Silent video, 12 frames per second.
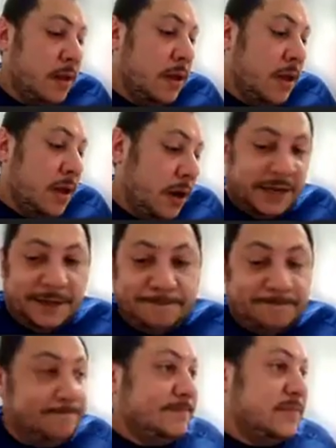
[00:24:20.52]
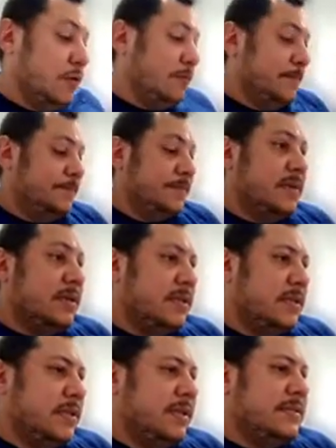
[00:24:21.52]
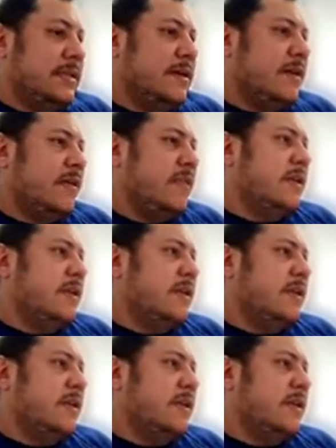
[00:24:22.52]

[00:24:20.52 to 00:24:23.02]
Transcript: Okay, so this I think